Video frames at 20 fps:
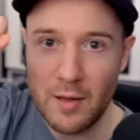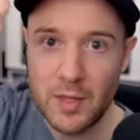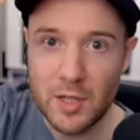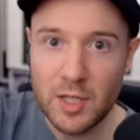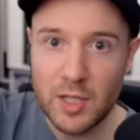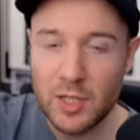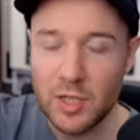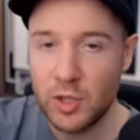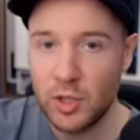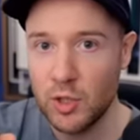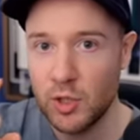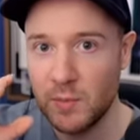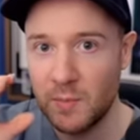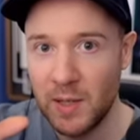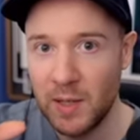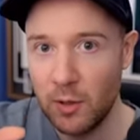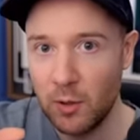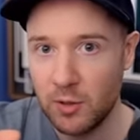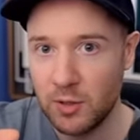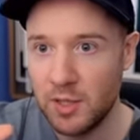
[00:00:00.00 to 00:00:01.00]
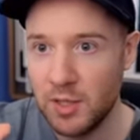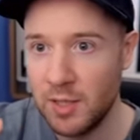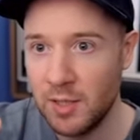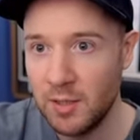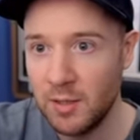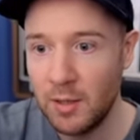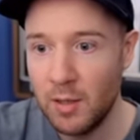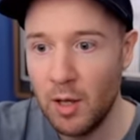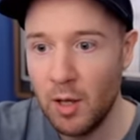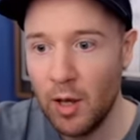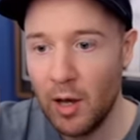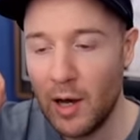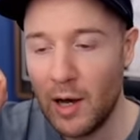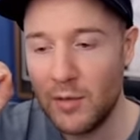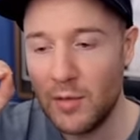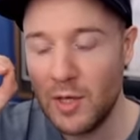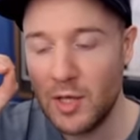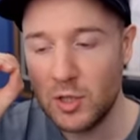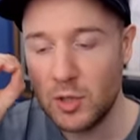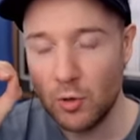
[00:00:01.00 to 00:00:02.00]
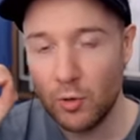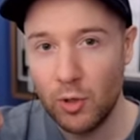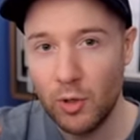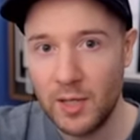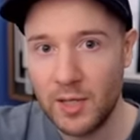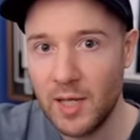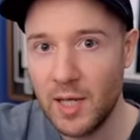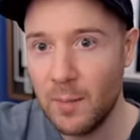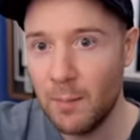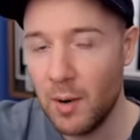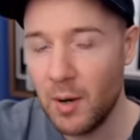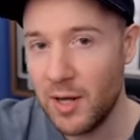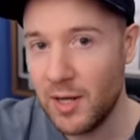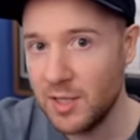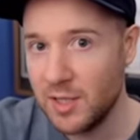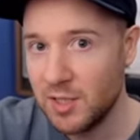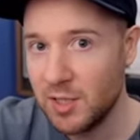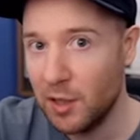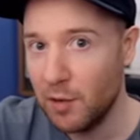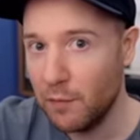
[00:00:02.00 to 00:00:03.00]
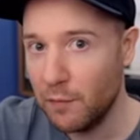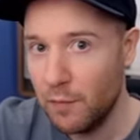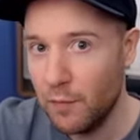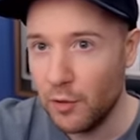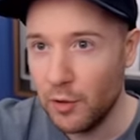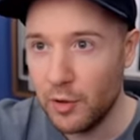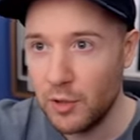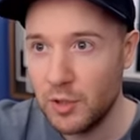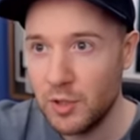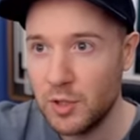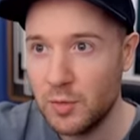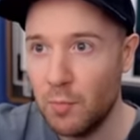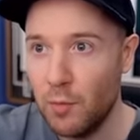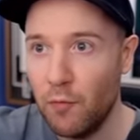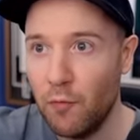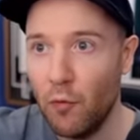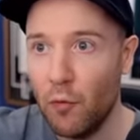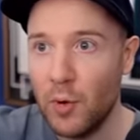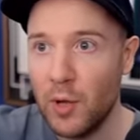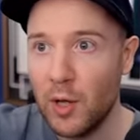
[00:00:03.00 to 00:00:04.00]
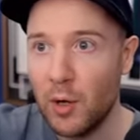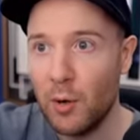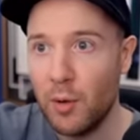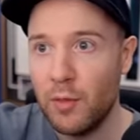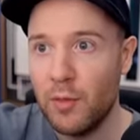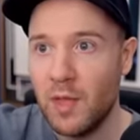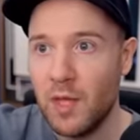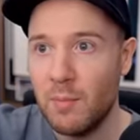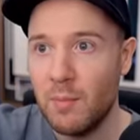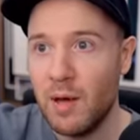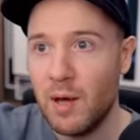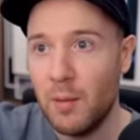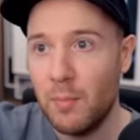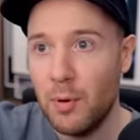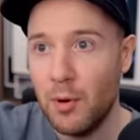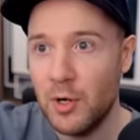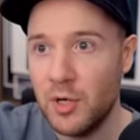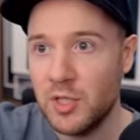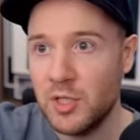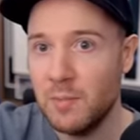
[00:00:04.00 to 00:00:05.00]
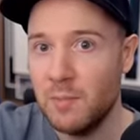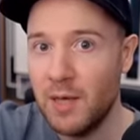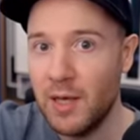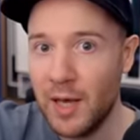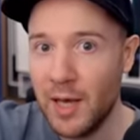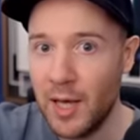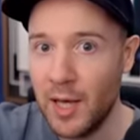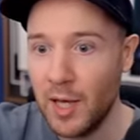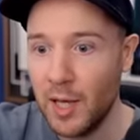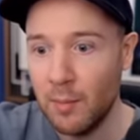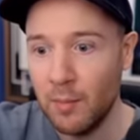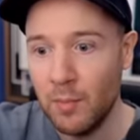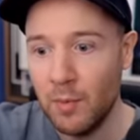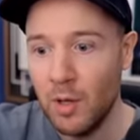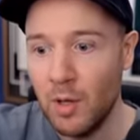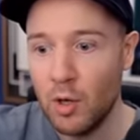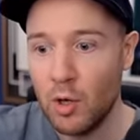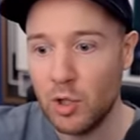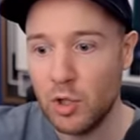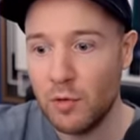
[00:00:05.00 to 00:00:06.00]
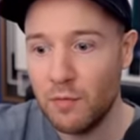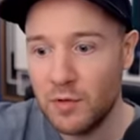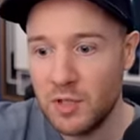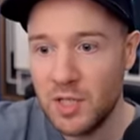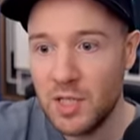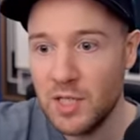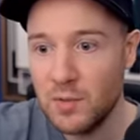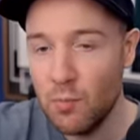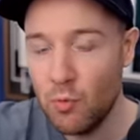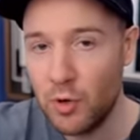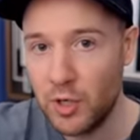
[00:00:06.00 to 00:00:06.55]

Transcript: The decision's been locked in. I think it's a good idea buying Saint first before we go and think about purchasing Mia Ham, because obviously he's more